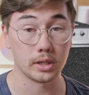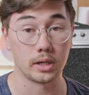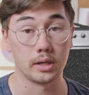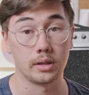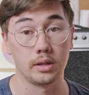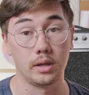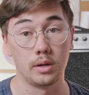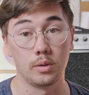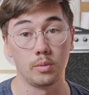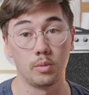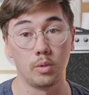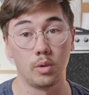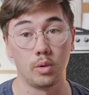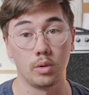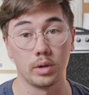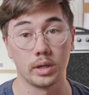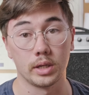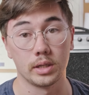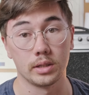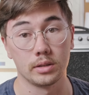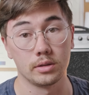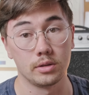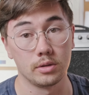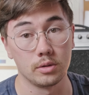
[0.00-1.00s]
and then we'll
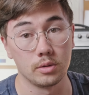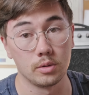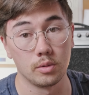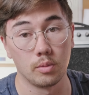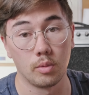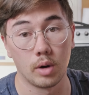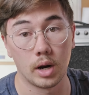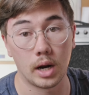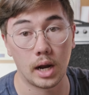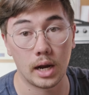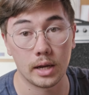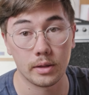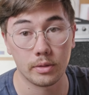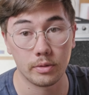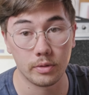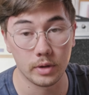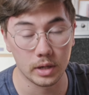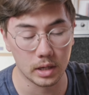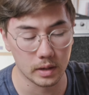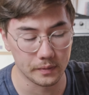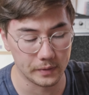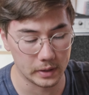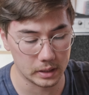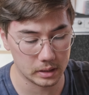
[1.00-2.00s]
get into what I
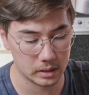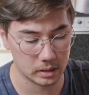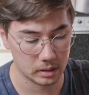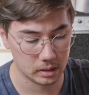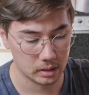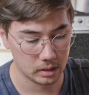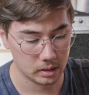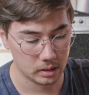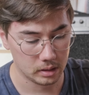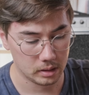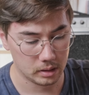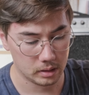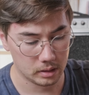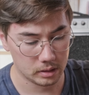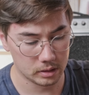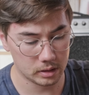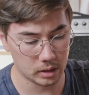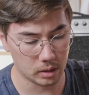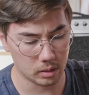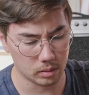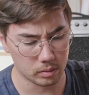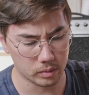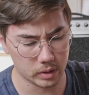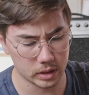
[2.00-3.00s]
think of it.
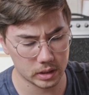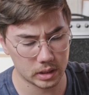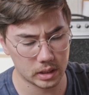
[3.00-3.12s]
So this